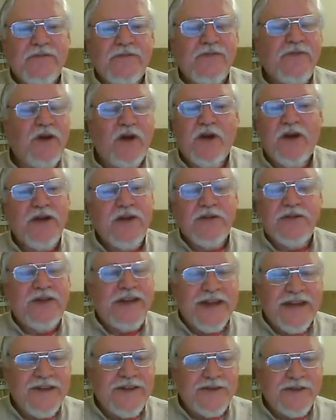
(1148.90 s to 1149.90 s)

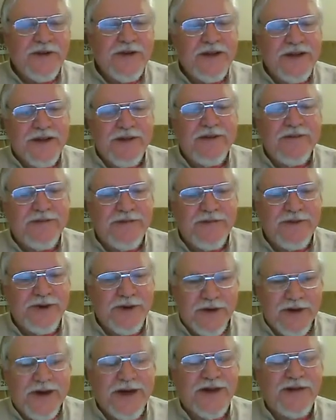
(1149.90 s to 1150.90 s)
the history of
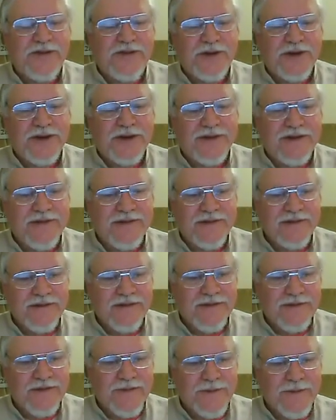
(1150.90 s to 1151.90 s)
your country
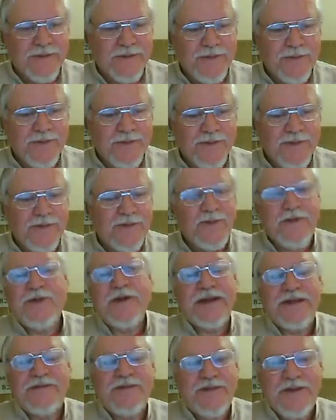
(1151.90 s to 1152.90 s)
or
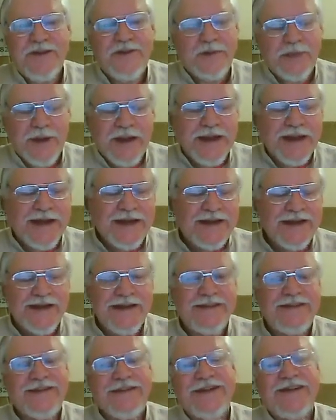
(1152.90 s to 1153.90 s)
even this planet
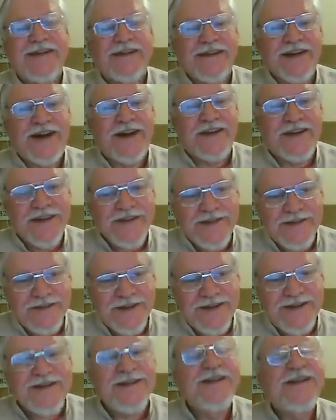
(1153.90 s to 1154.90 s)
is the entire
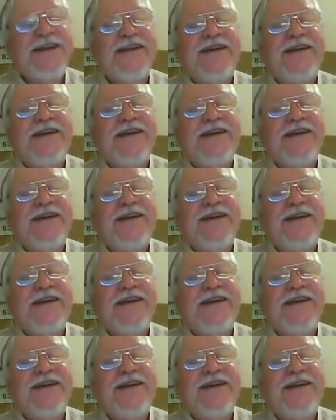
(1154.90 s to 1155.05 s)
history,